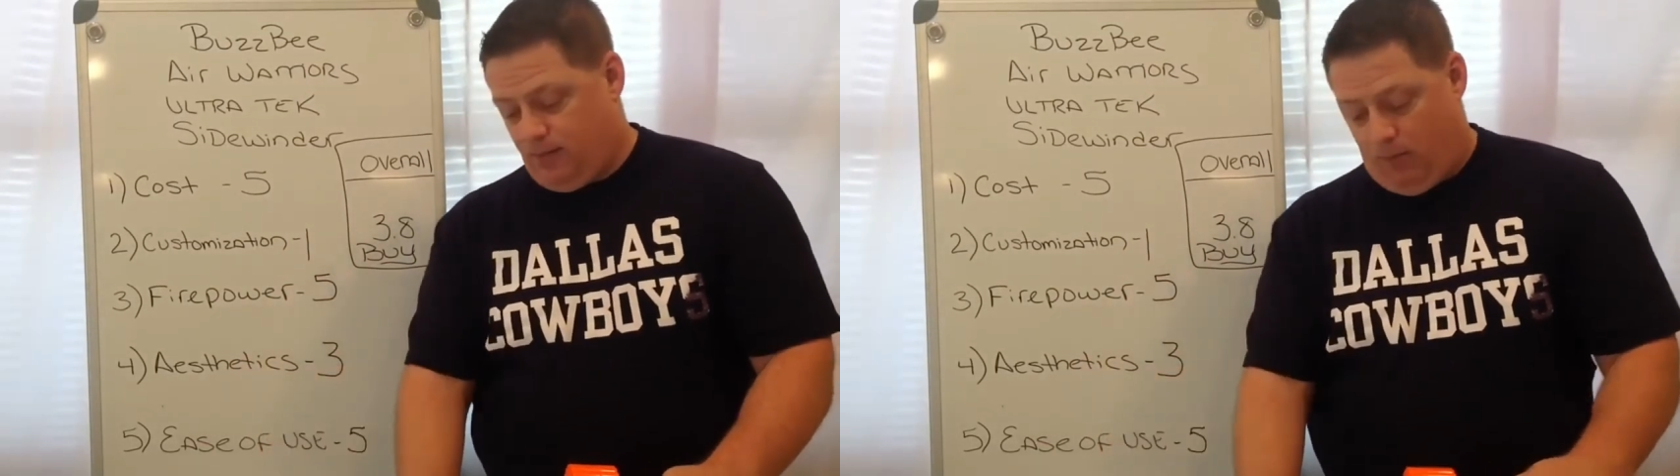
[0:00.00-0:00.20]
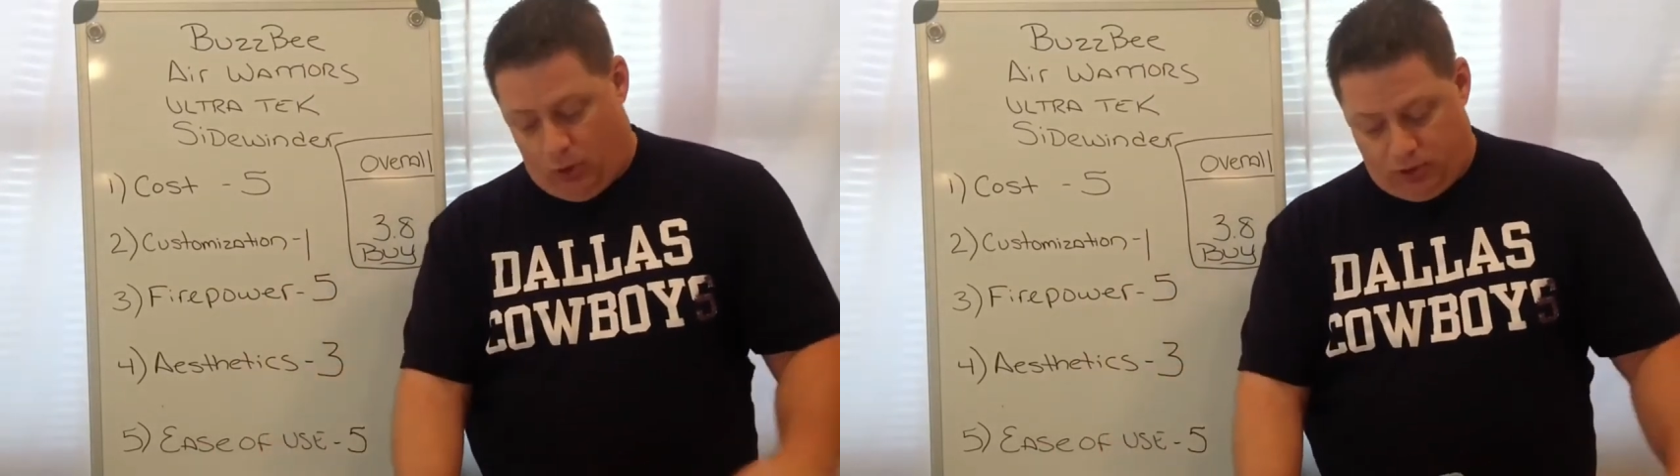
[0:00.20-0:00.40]

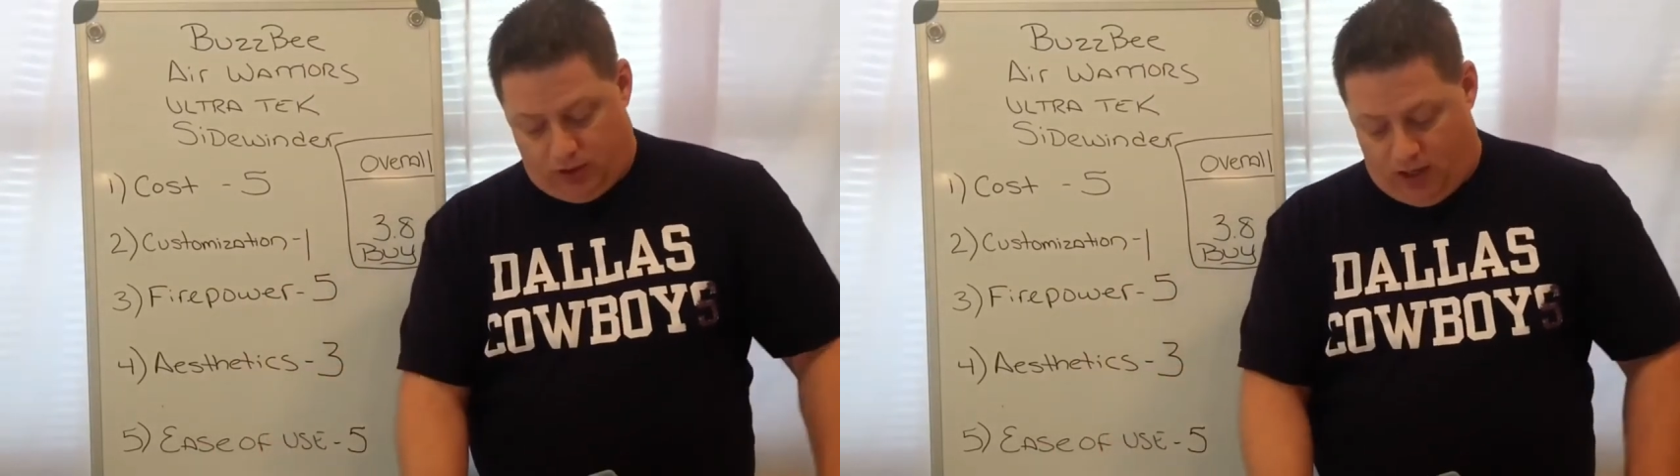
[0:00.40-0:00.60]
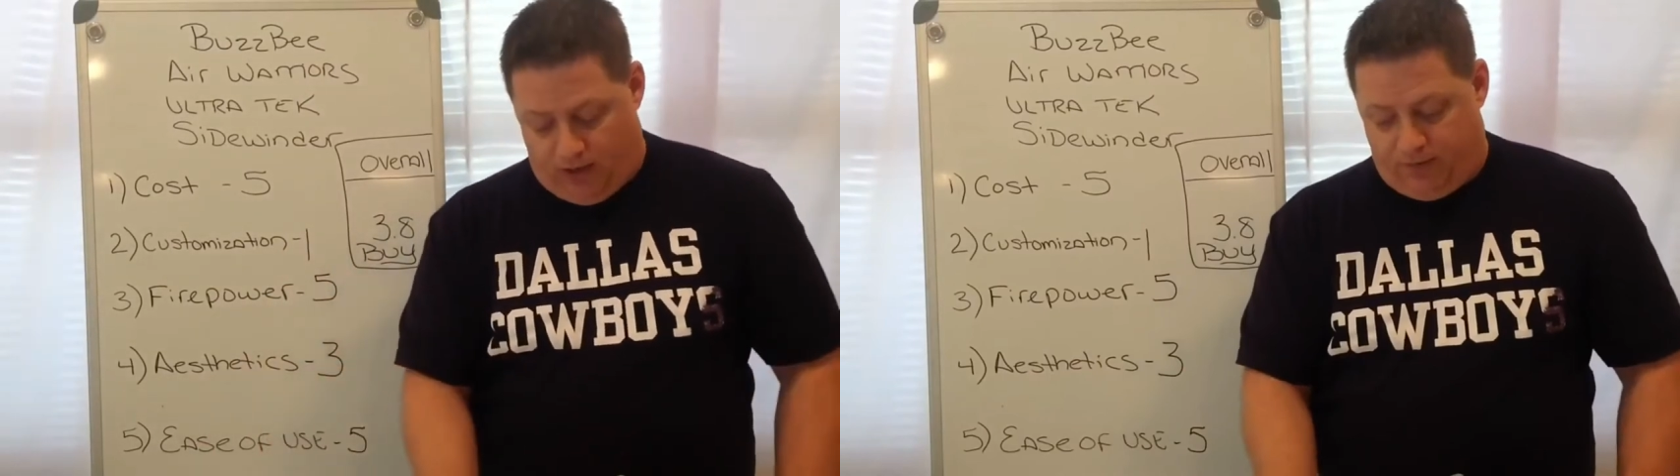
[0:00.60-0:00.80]
most
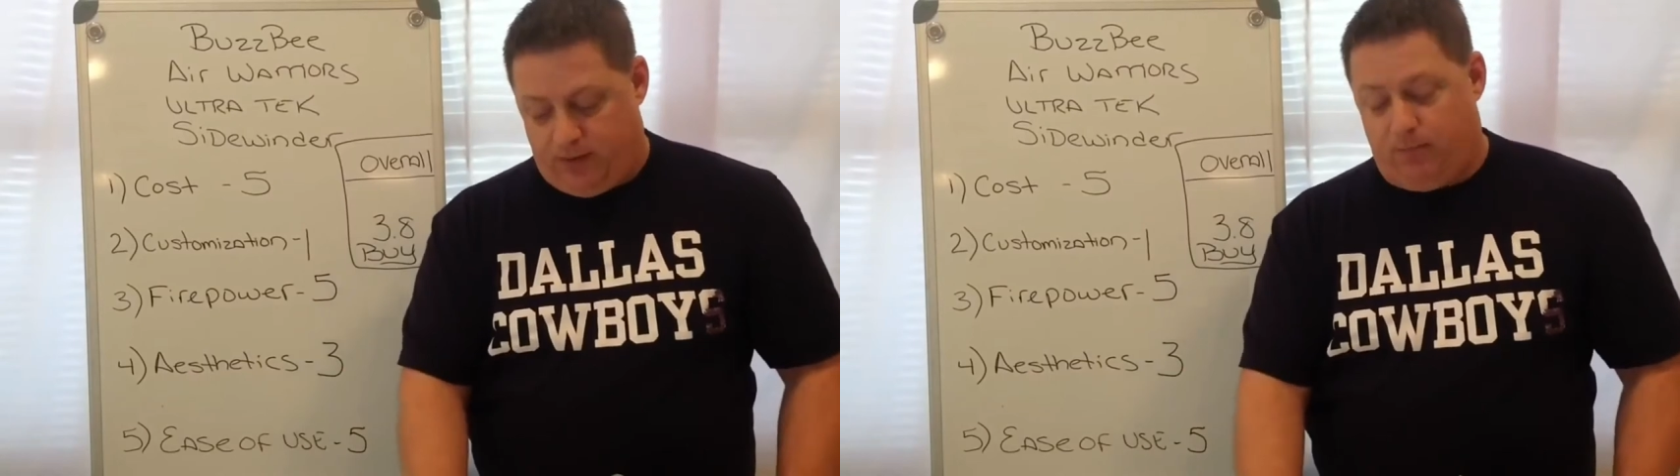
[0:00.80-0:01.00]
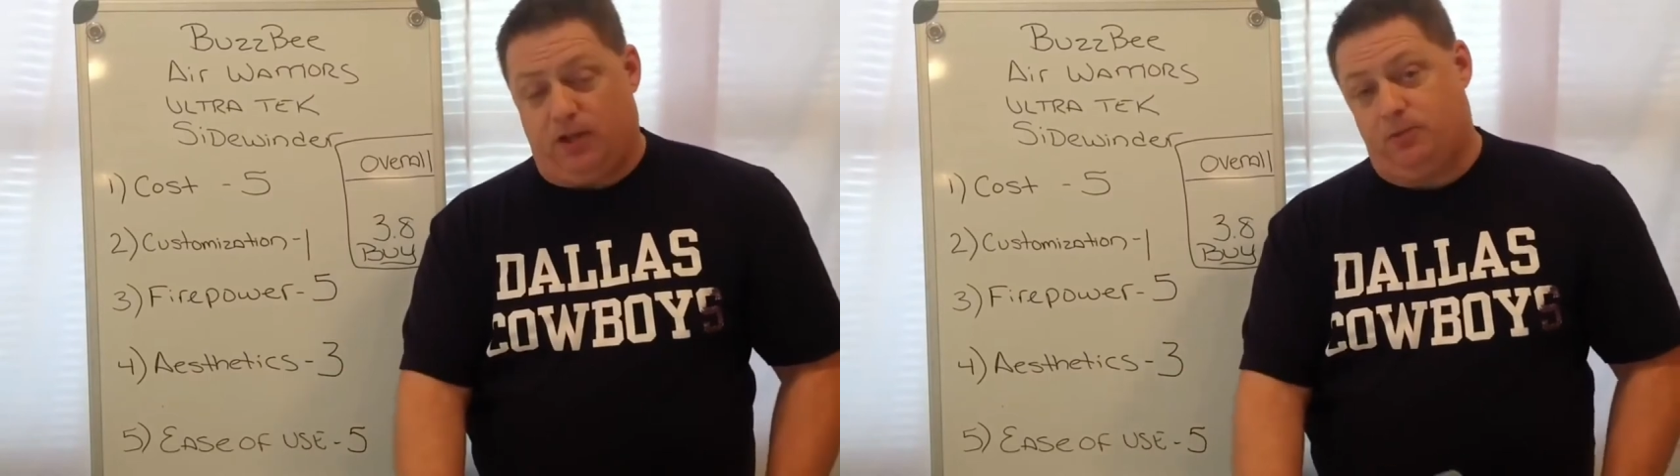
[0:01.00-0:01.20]
of
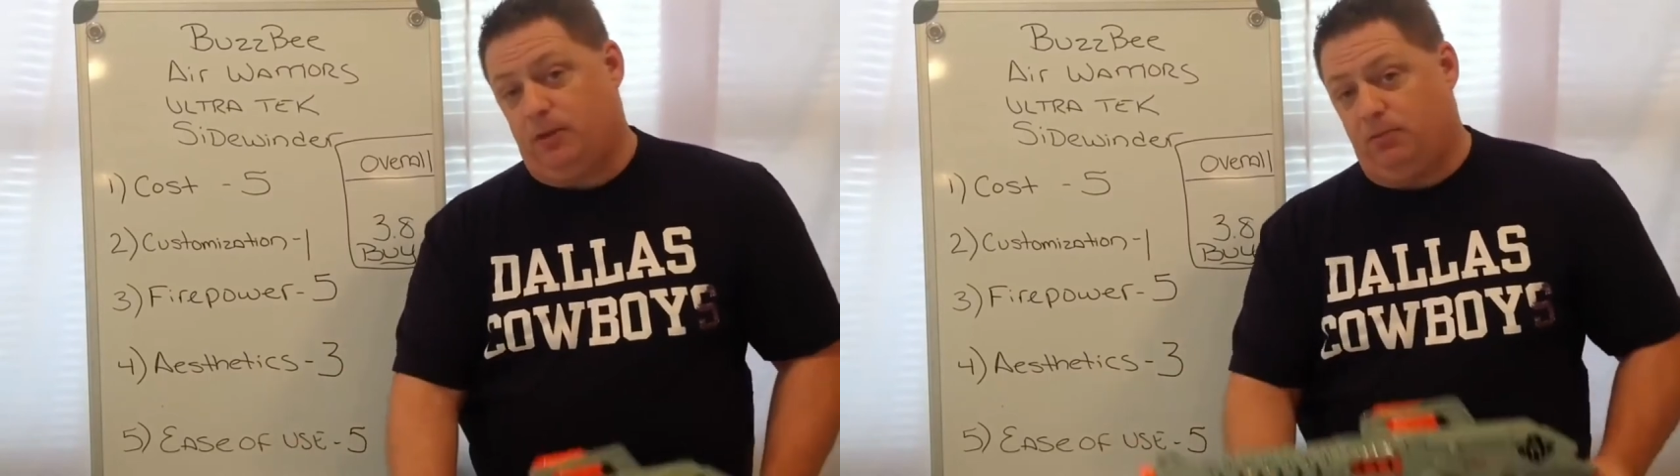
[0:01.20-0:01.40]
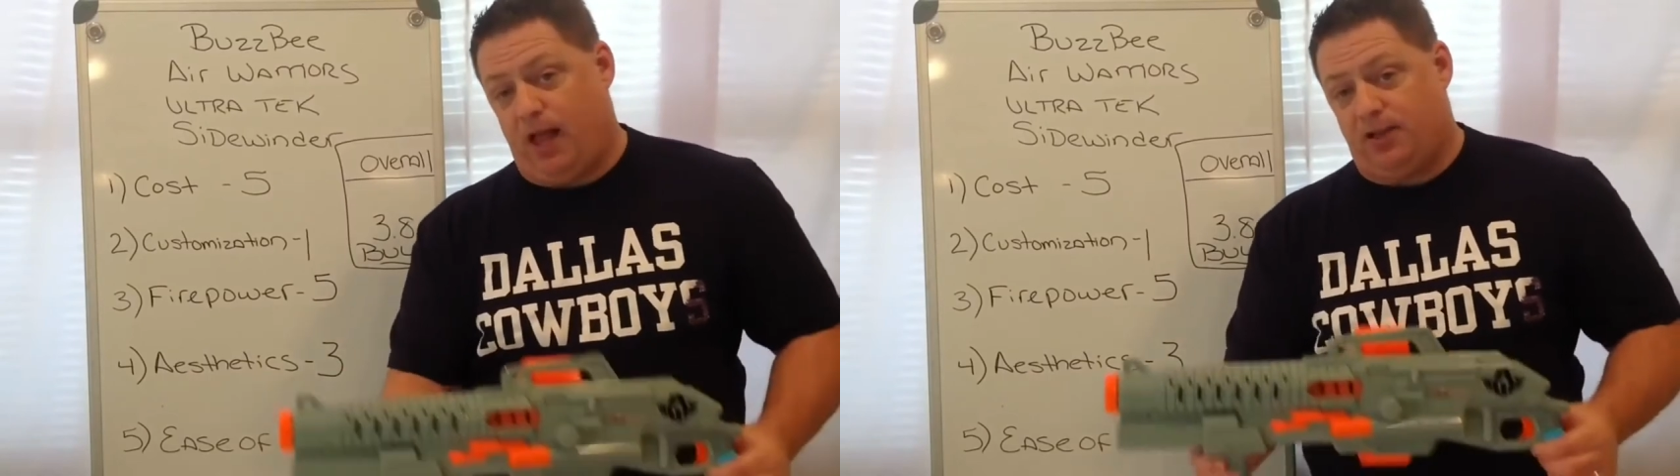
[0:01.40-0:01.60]
the Buzz
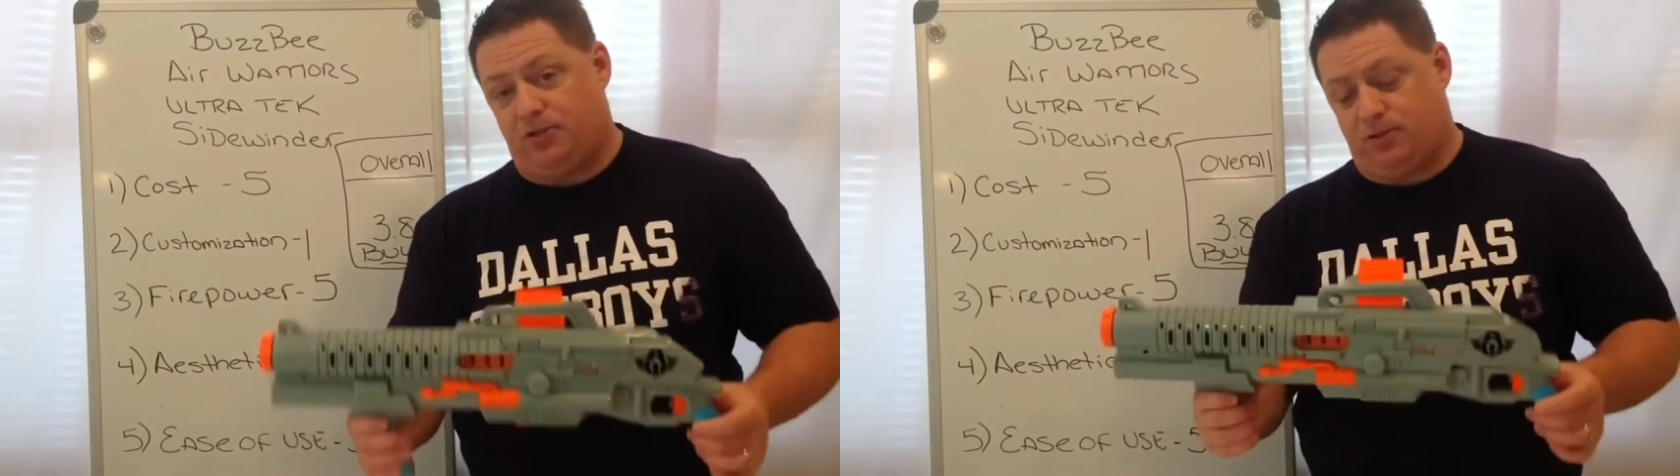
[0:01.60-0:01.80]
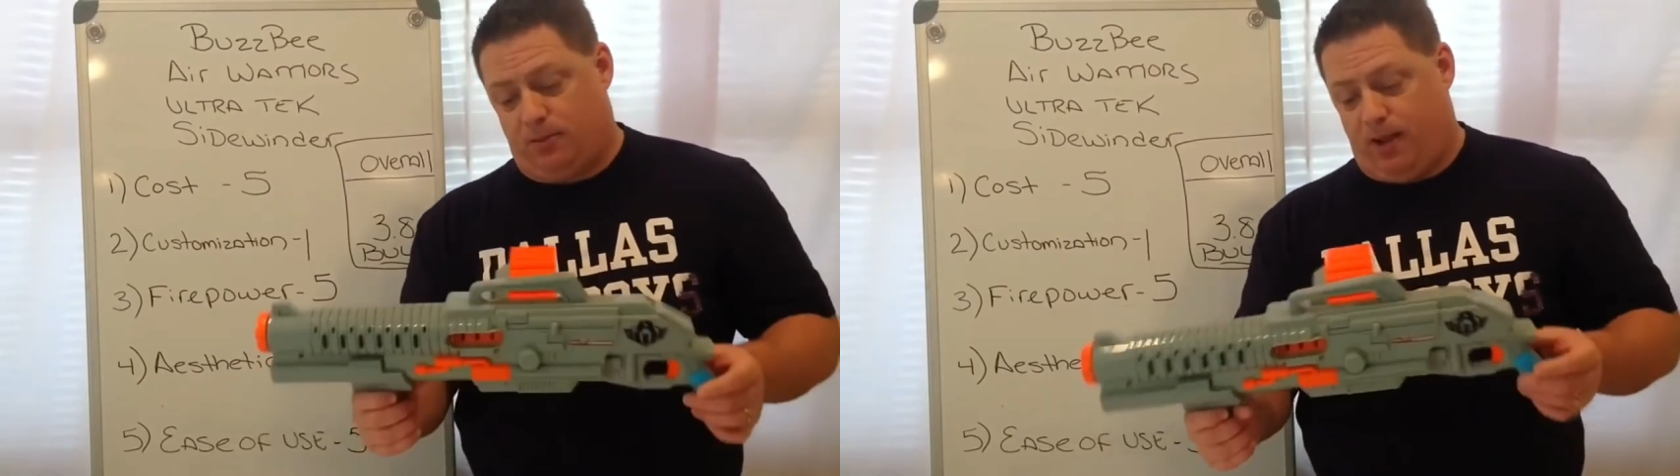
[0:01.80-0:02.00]
Bee
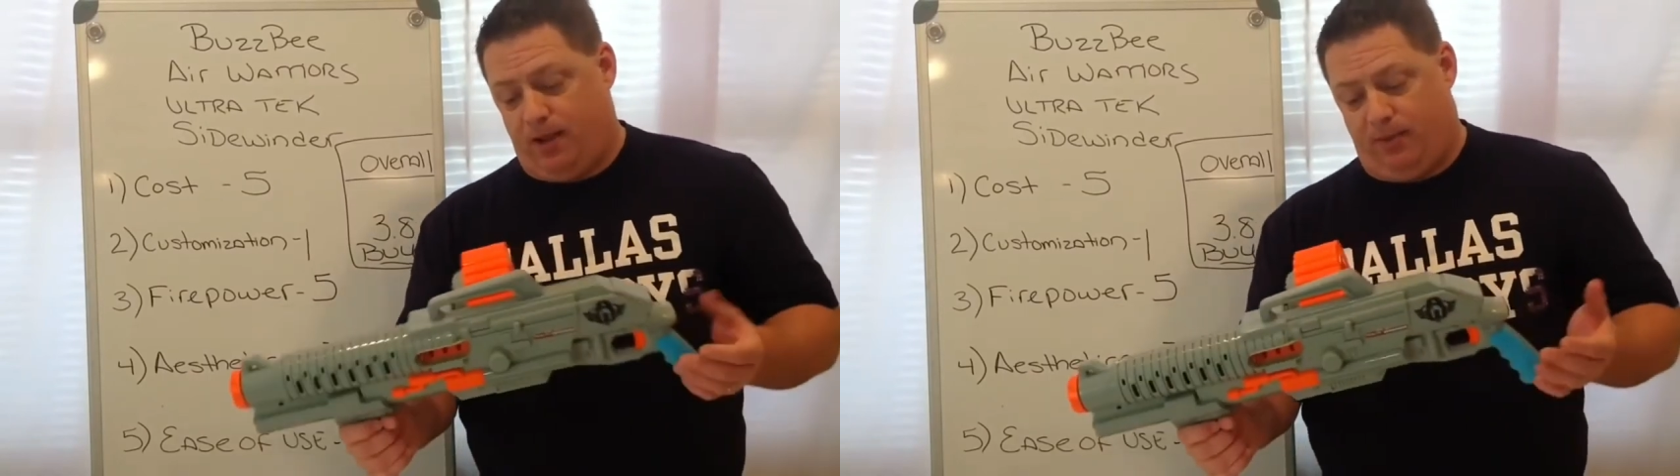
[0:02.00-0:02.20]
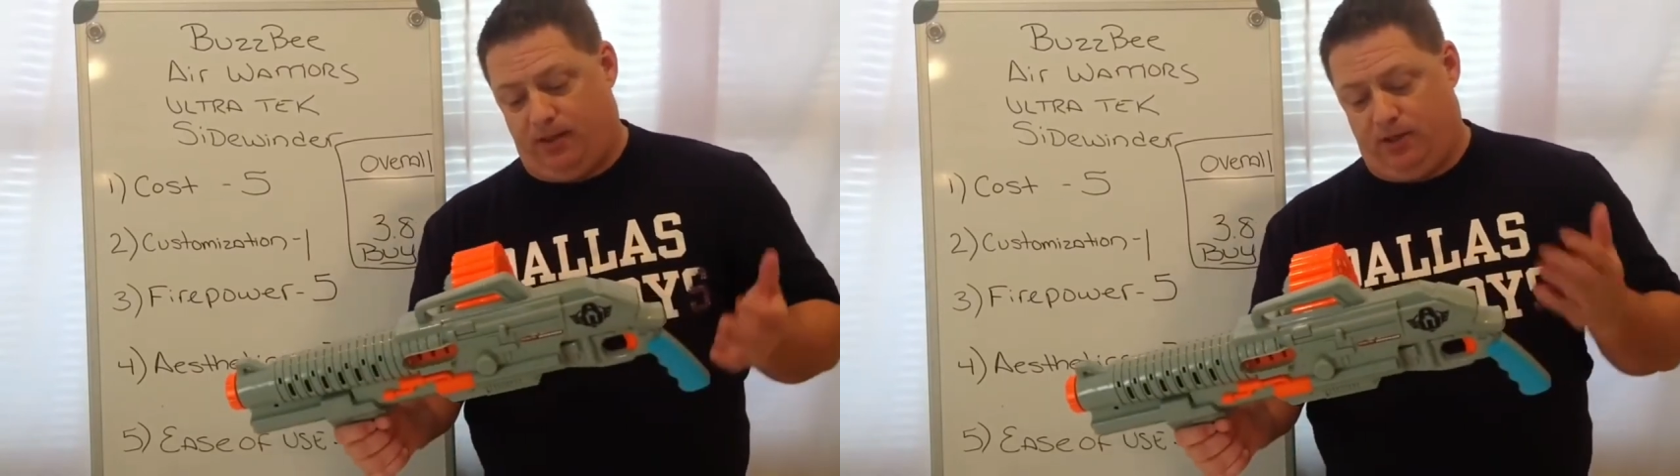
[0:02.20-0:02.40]
blasters, in
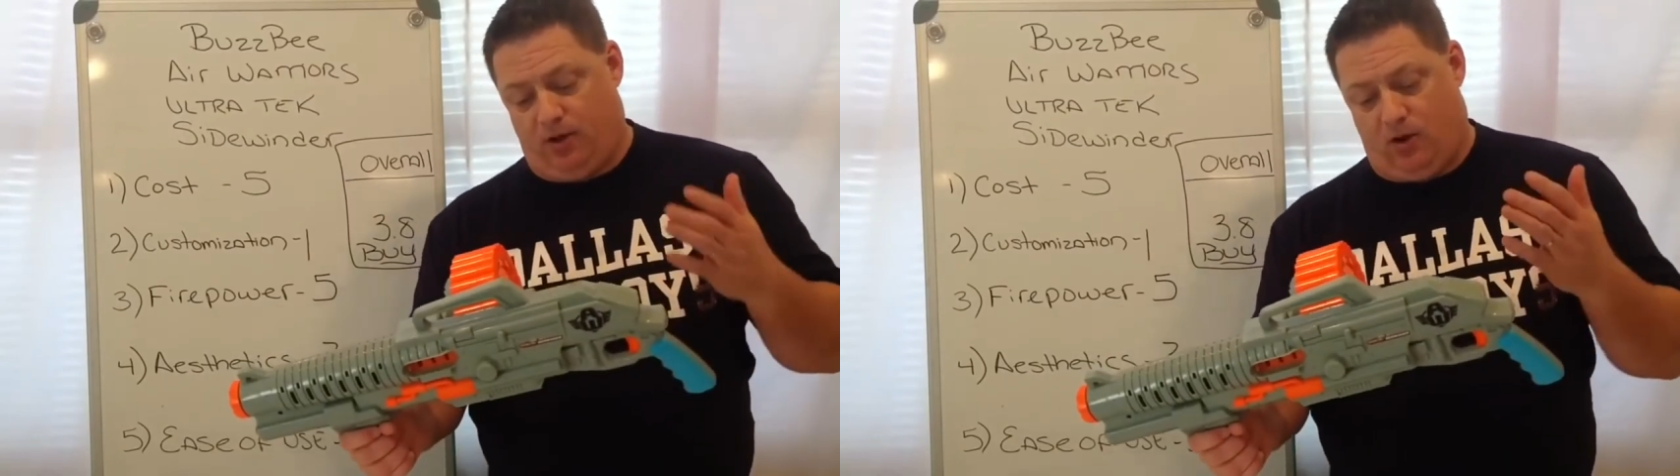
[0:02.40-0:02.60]
my opinion,